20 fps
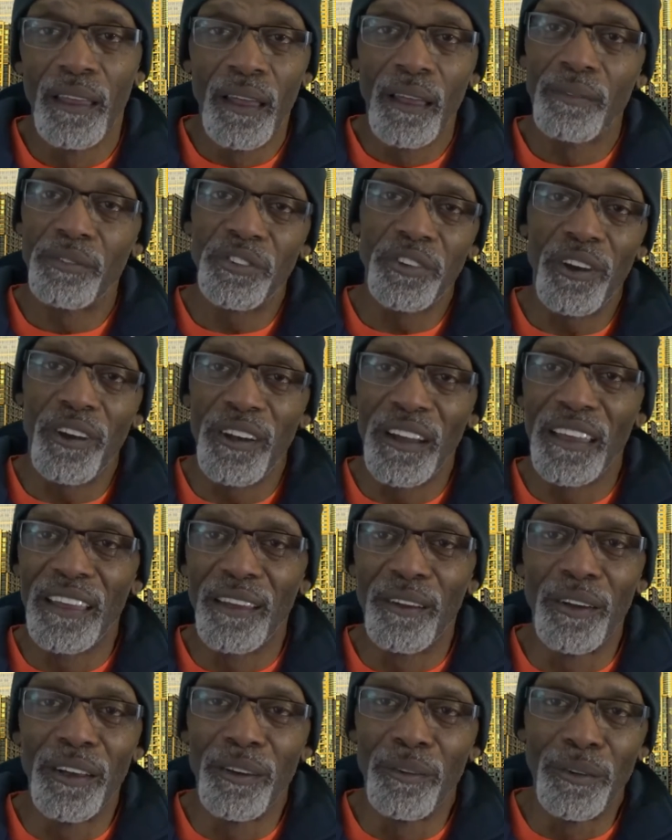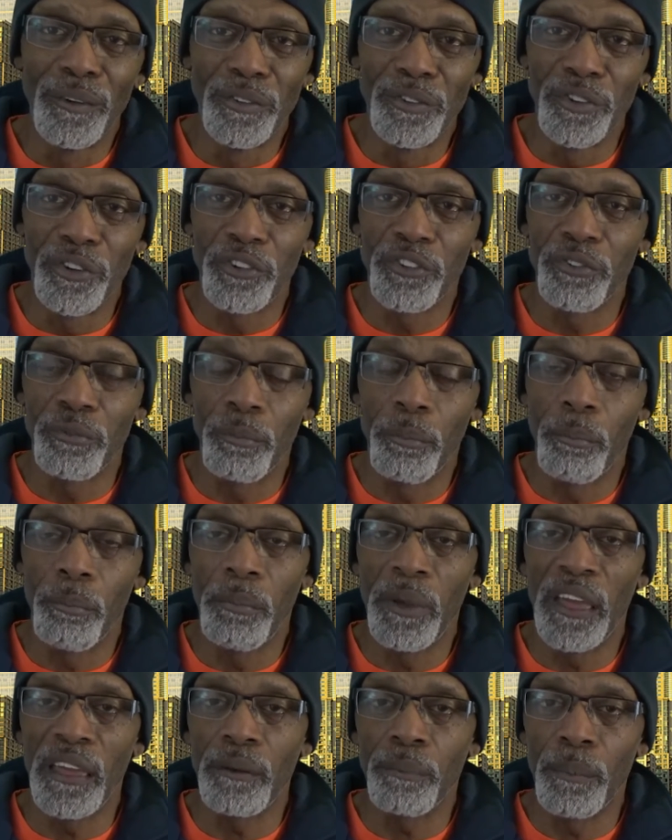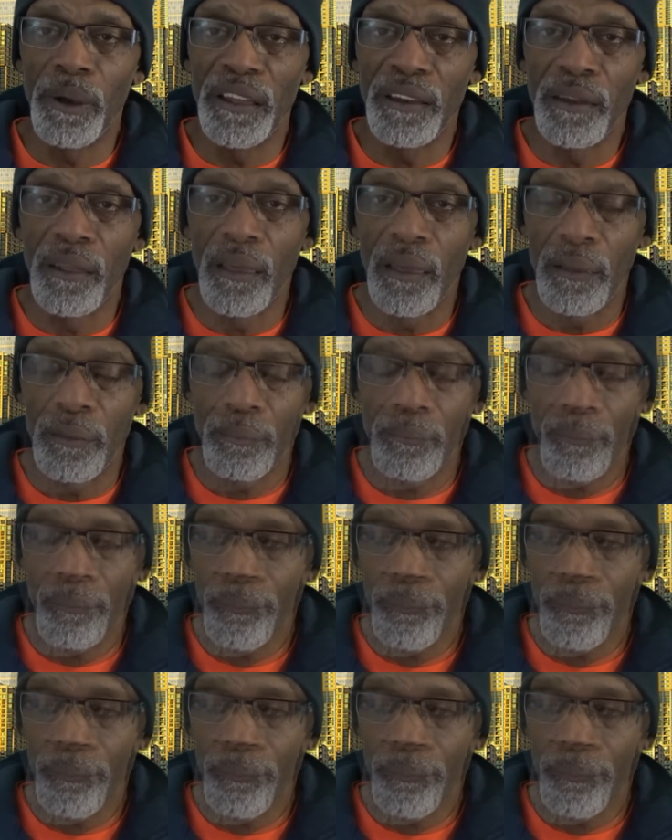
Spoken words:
Sorry, it would just make my day.